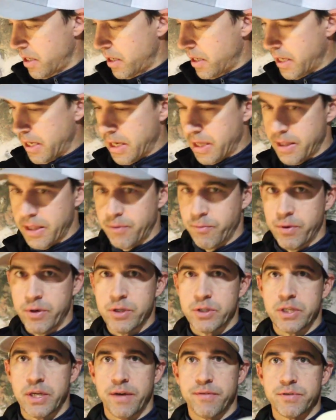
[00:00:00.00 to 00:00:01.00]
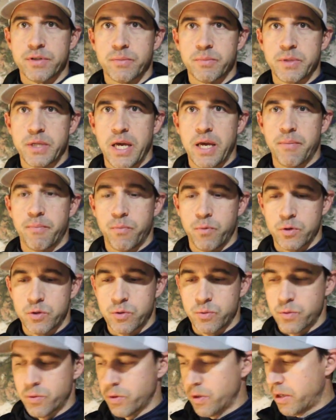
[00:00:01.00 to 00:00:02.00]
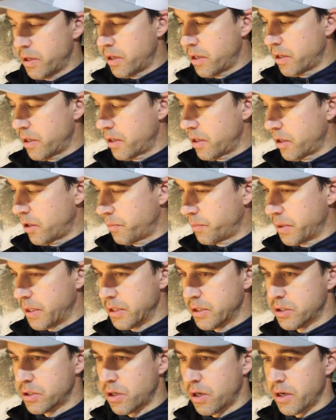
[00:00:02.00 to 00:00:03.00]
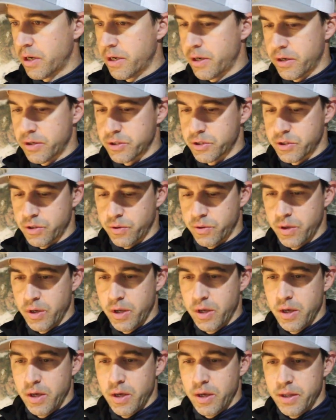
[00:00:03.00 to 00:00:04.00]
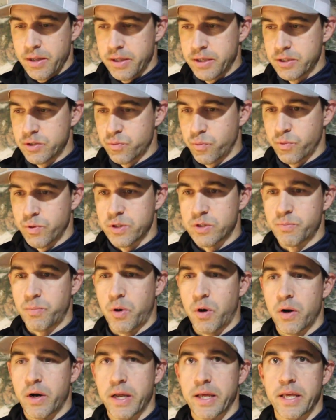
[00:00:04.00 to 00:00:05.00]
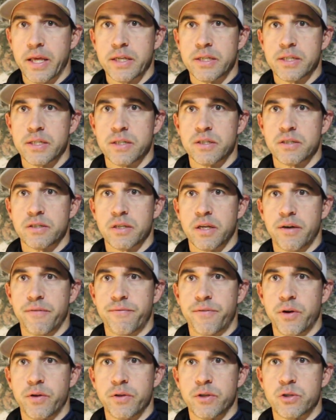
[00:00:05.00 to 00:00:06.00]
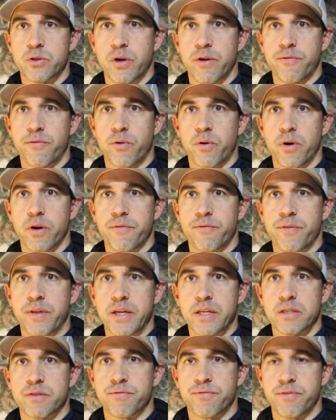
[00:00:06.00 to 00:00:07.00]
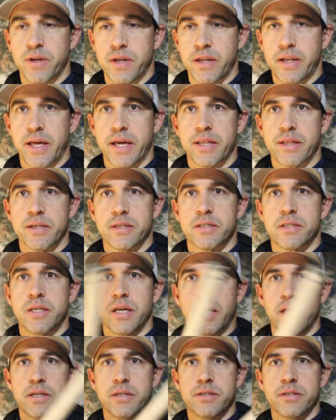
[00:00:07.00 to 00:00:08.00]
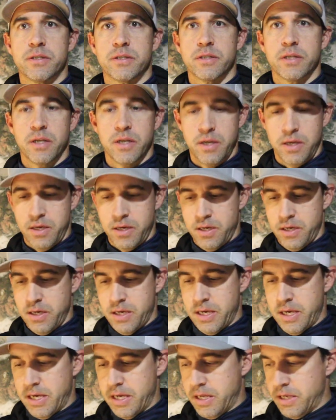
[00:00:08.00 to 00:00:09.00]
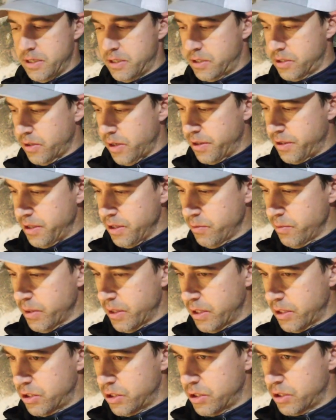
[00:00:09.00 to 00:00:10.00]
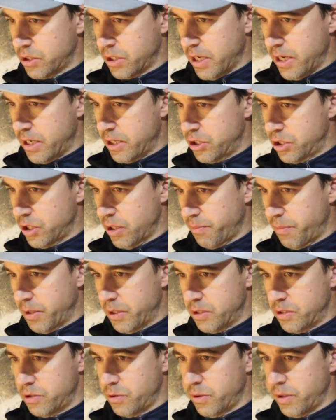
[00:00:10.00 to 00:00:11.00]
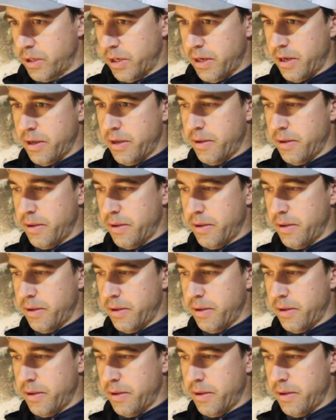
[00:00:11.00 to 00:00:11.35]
And then we just have some tape, which we're going to help get started here. So this part, I guess, is fairly straightforward if things fit like this does. And so I think we can just kind of jump into it.